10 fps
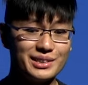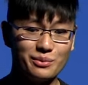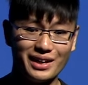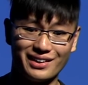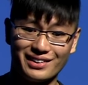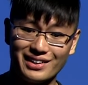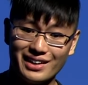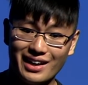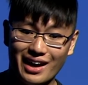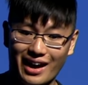well.
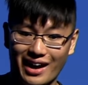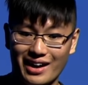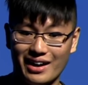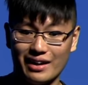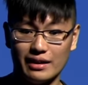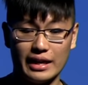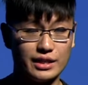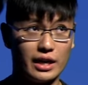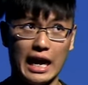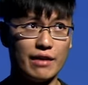Uh, it
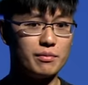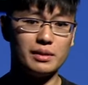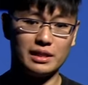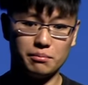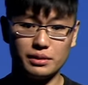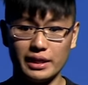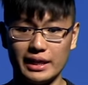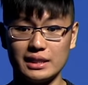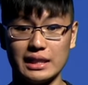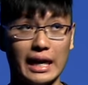got half a million
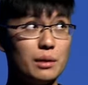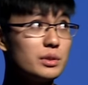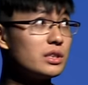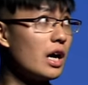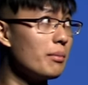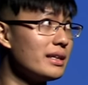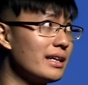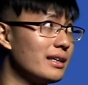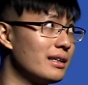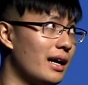plays, and it was
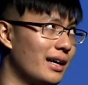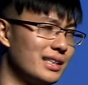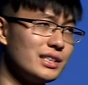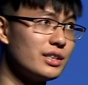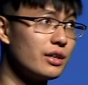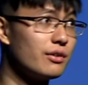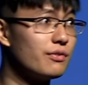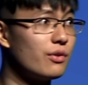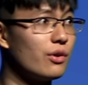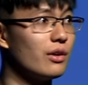nominated uh, this year
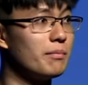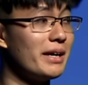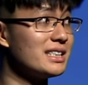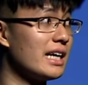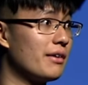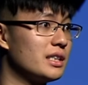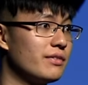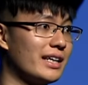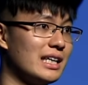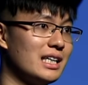for Best Narrative
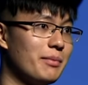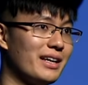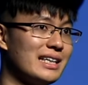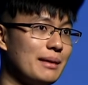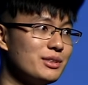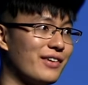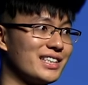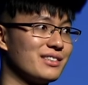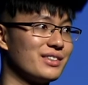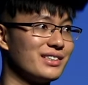at the Independent Games
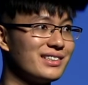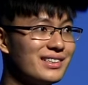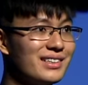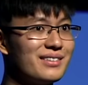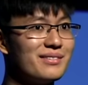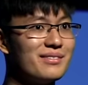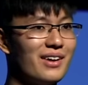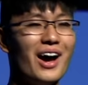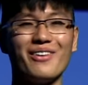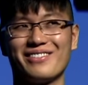Festival.
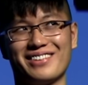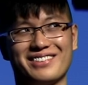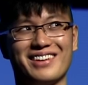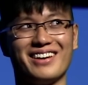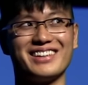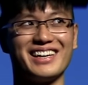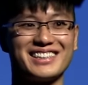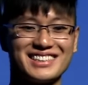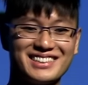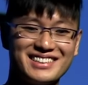Oh, oh
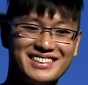thanks.